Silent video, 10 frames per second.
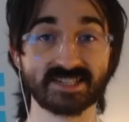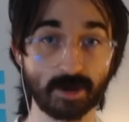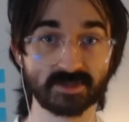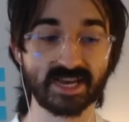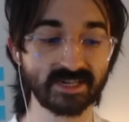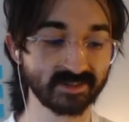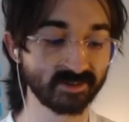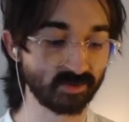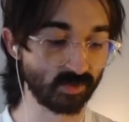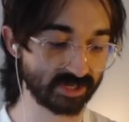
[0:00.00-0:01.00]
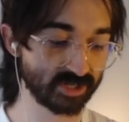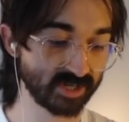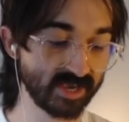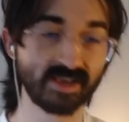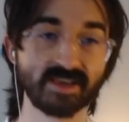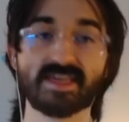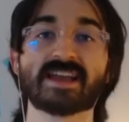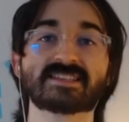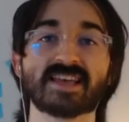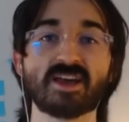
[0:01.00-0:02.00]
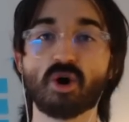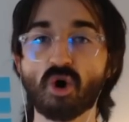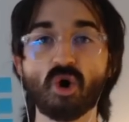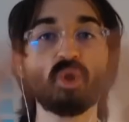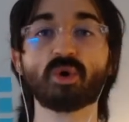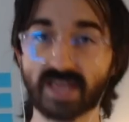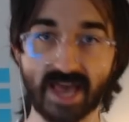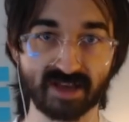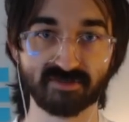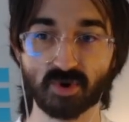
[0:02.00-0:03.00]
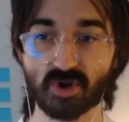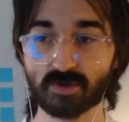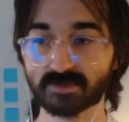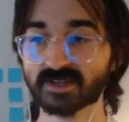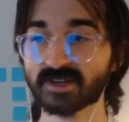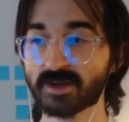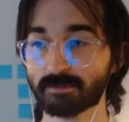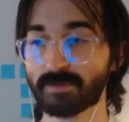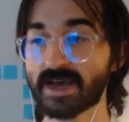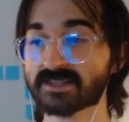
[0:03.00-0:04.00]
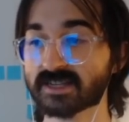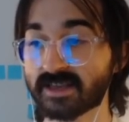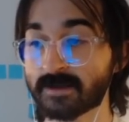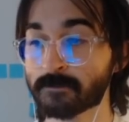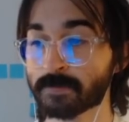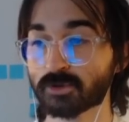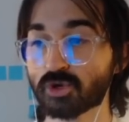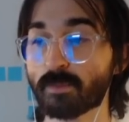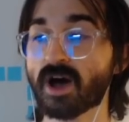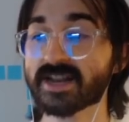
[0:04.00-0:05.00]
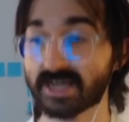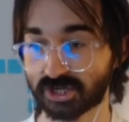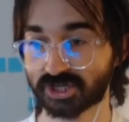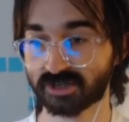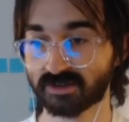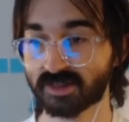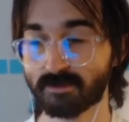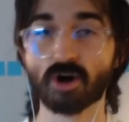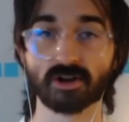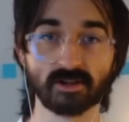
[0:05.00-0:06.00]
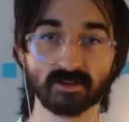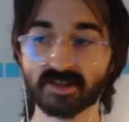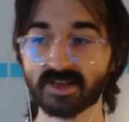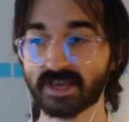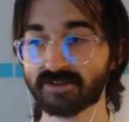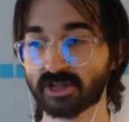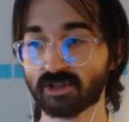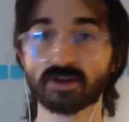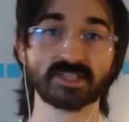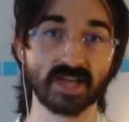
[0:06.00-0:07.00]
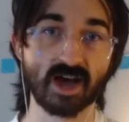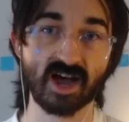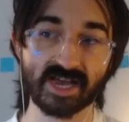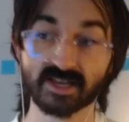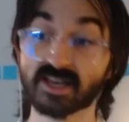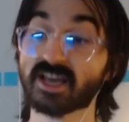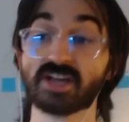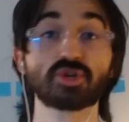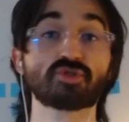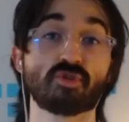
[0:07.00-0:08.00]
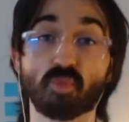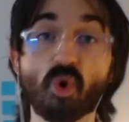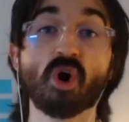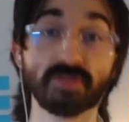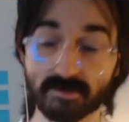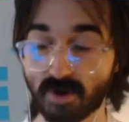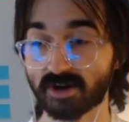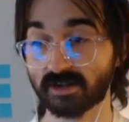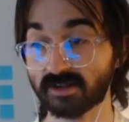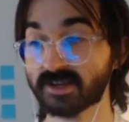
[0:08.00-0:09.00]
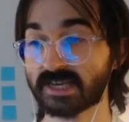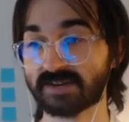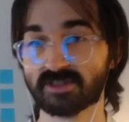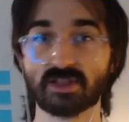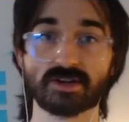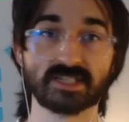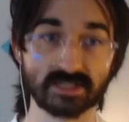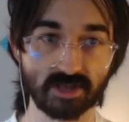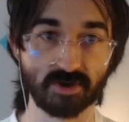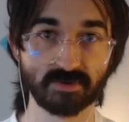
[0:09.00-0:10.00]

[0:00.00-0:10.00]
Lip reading: update, which that is a whole can of worms. But basically, you punish the model if the loss is high, and you reward the model if the loss is low.